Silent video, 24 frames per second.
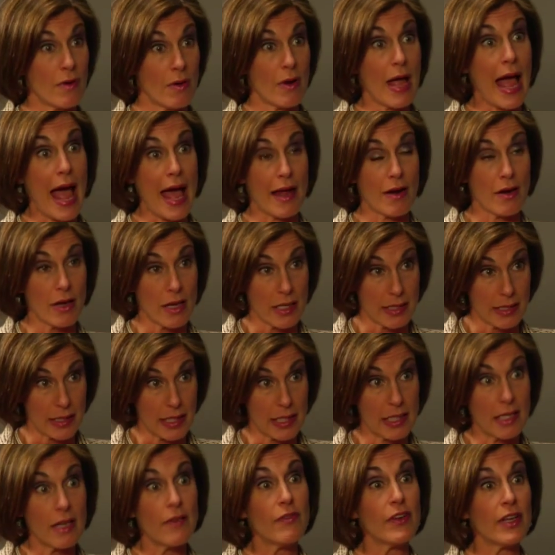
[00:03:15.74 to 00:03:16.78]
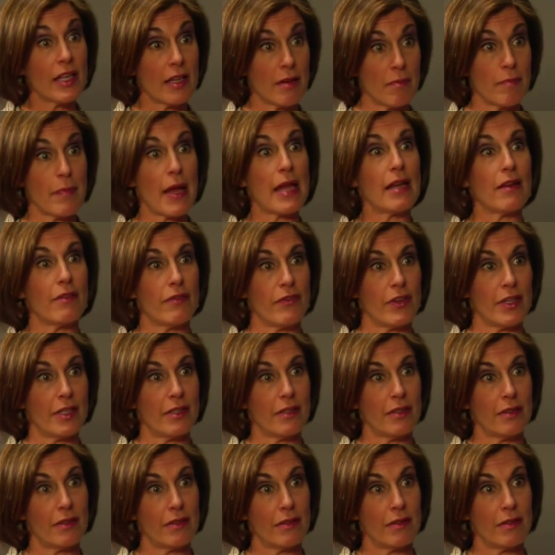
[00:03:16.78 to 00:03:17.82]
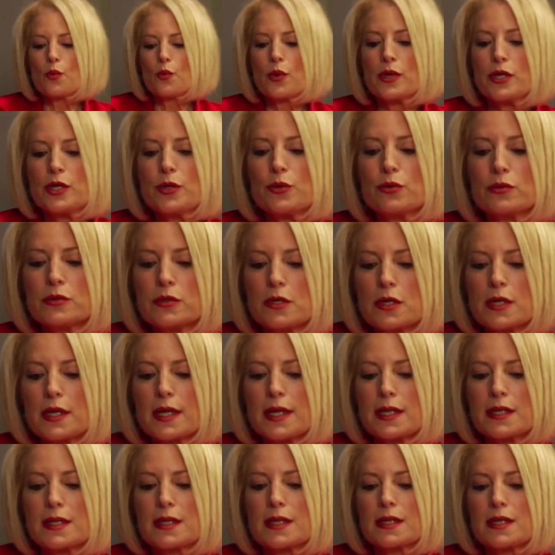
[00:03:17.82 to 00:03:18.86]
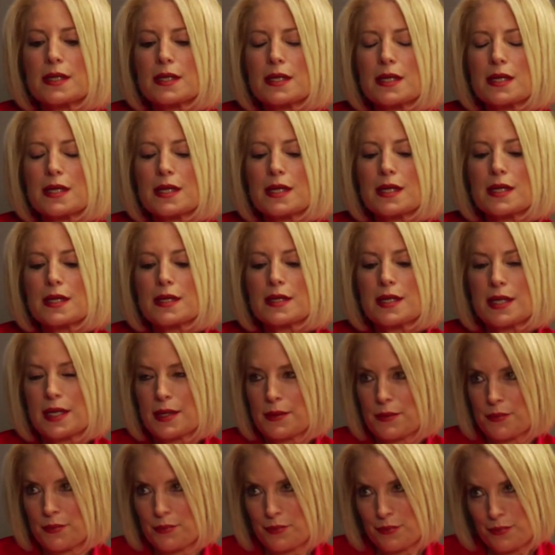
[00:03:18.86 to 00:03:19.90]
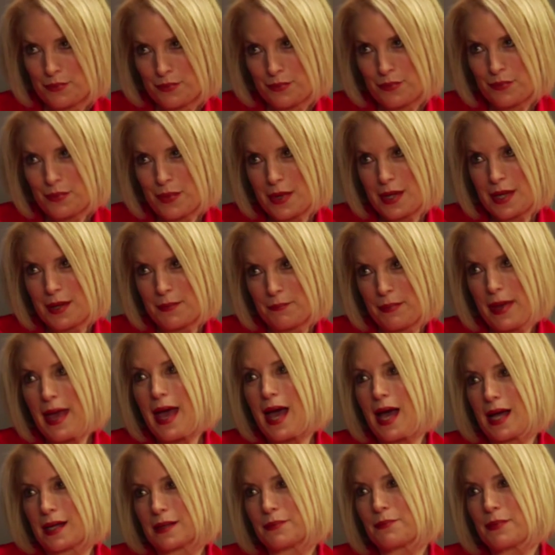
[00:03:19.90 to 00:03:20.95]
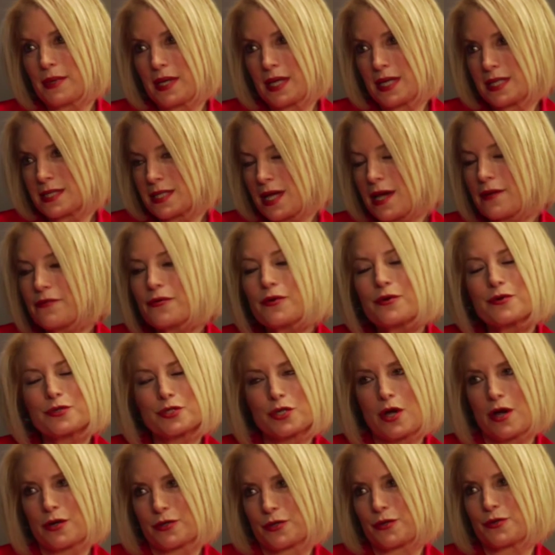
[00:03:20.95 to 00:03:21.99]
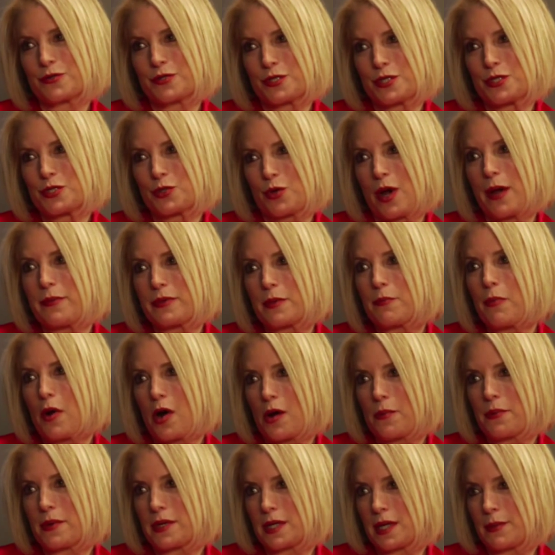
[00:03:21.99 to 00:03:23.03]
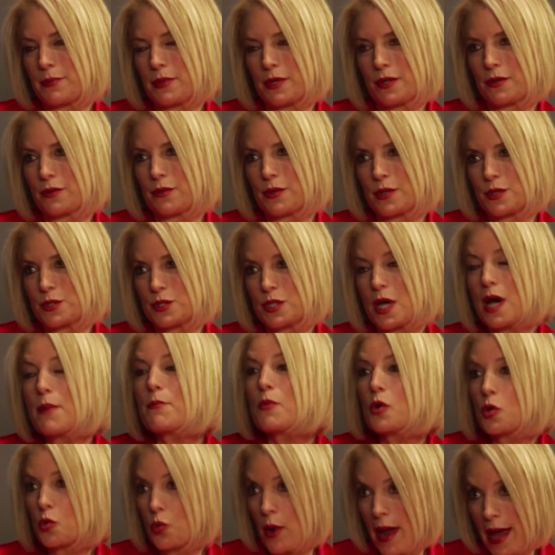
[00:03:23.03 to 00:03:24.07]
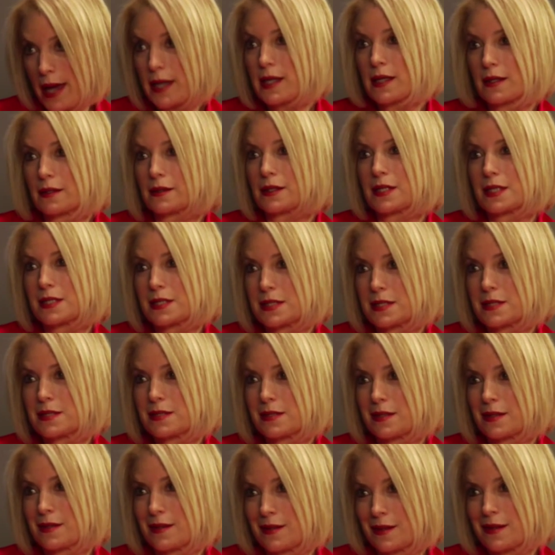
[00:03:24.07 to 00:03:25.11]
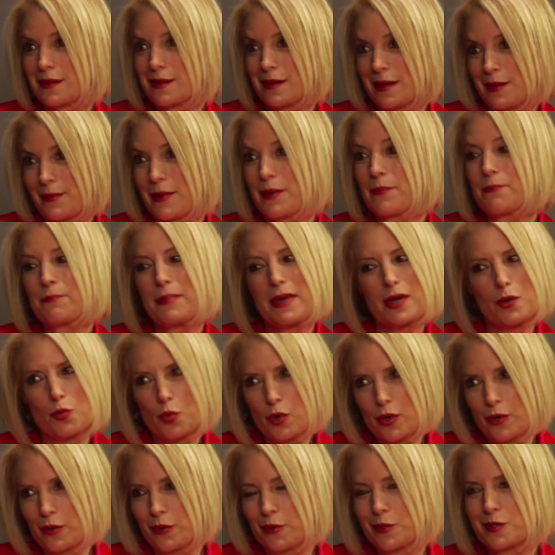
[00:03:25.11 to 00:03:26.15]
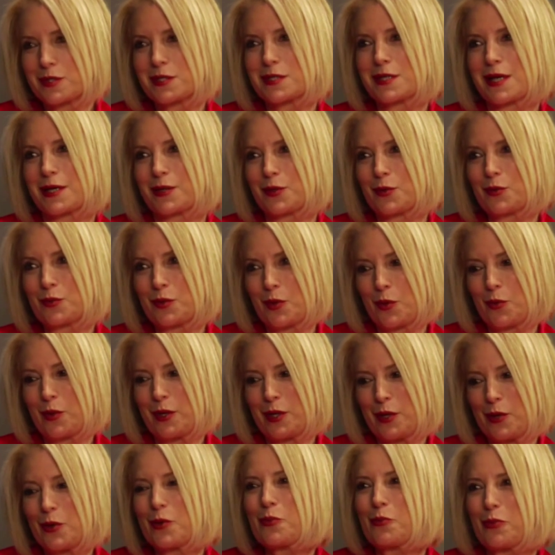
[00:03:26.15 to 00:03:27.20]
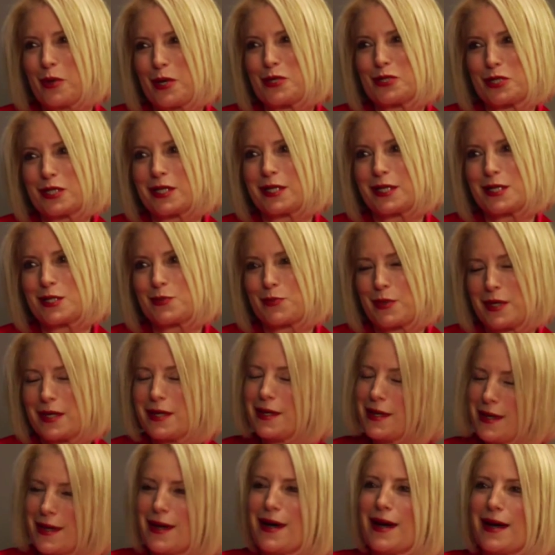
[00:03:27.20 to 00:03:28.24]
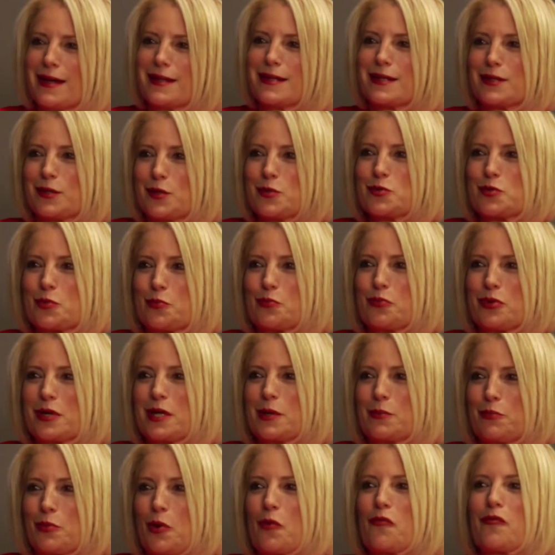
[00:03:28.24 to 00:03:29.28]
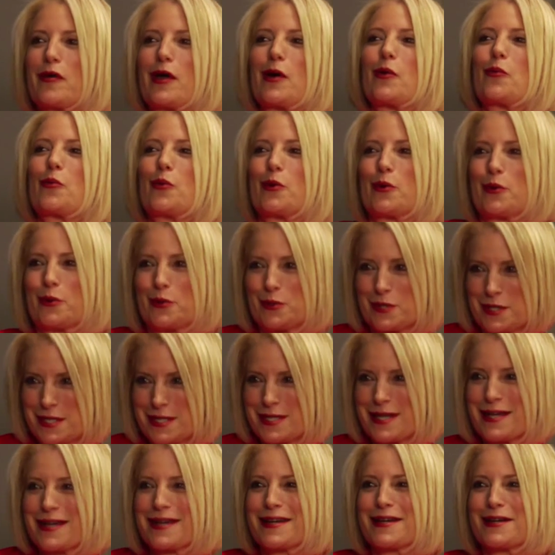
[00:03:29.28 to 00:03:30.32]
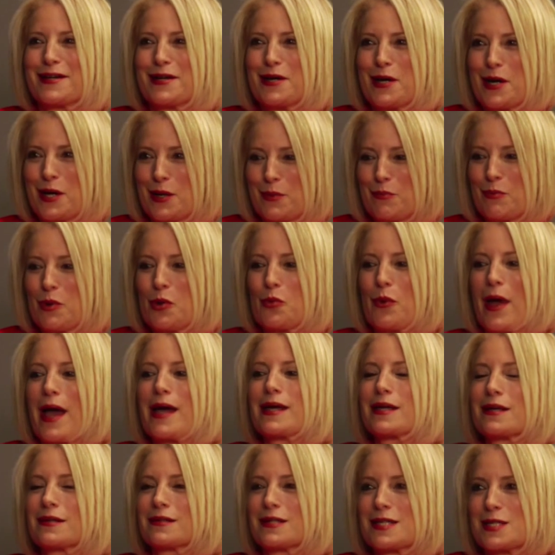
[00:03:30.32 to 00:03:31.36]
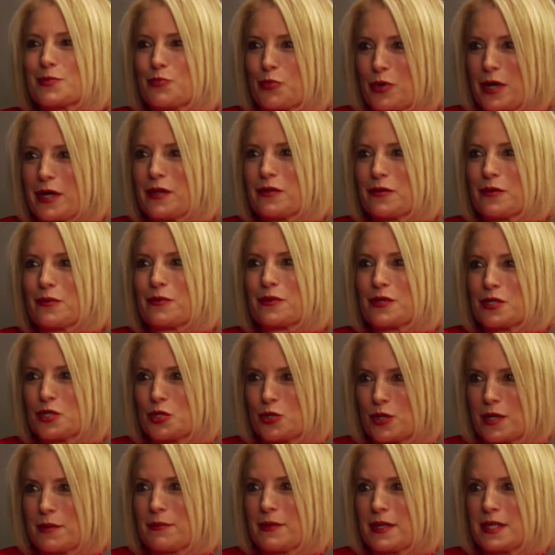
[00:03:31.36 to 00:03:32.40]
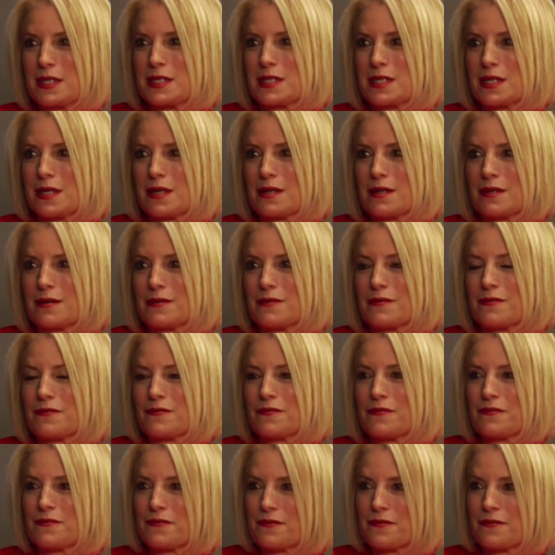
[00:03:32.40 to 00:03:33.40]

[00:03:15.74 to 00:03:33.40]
had a significant benefit. When you look at the impact, because I've heard doctors describe the PARP inhibitor as a miraculous, mm-hmm. I mean, big words. Mm-hmm. I don't know what your impression is, but I think those are pretty profound words. A miraculous breakthrough in the treatment of